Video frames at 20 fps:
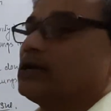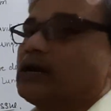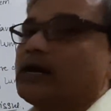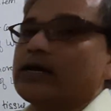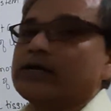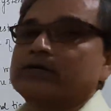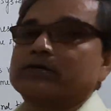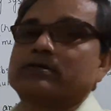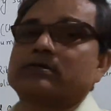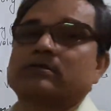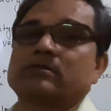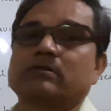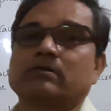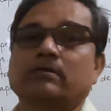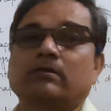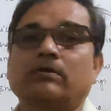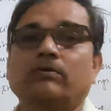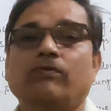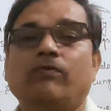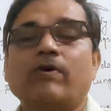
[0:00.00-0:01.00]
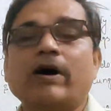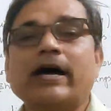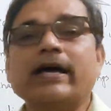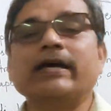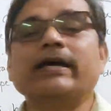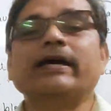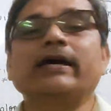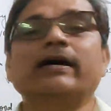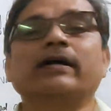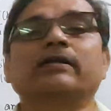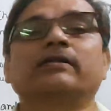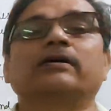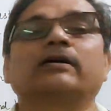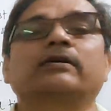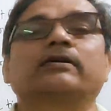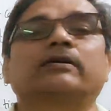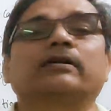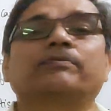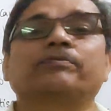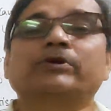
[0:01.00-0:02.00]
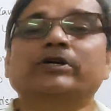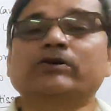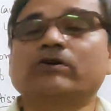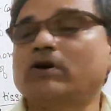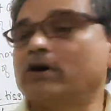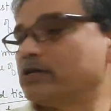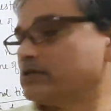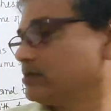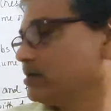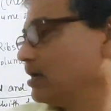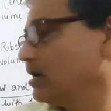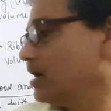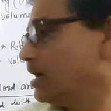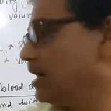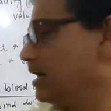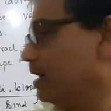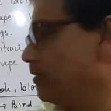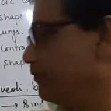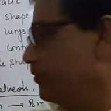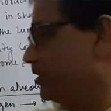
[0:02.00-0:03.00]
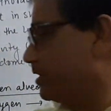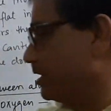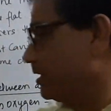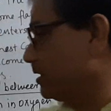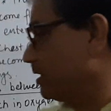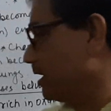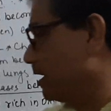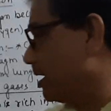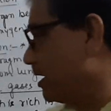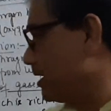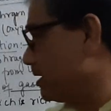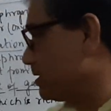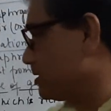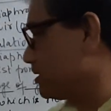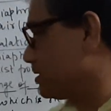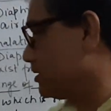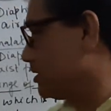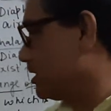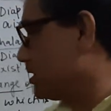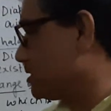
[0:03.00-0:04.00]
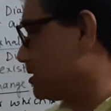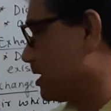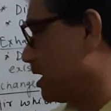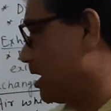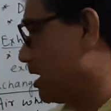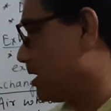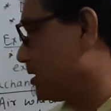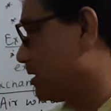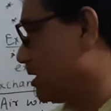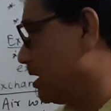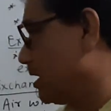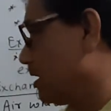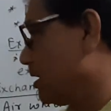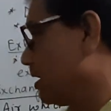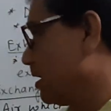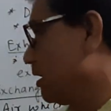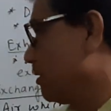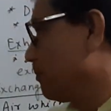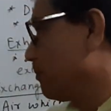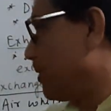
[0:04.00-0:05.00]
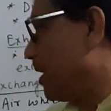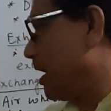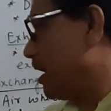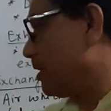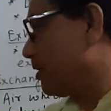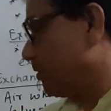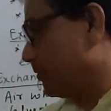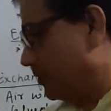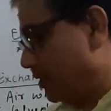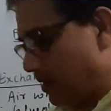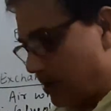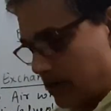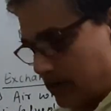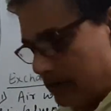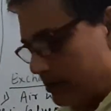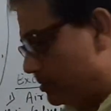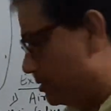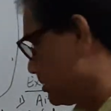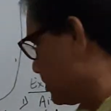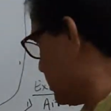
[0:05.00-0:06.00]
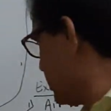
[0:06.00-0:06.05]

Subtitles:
lungs. Why air enter? Because within the lungs, these are the part of the lungs.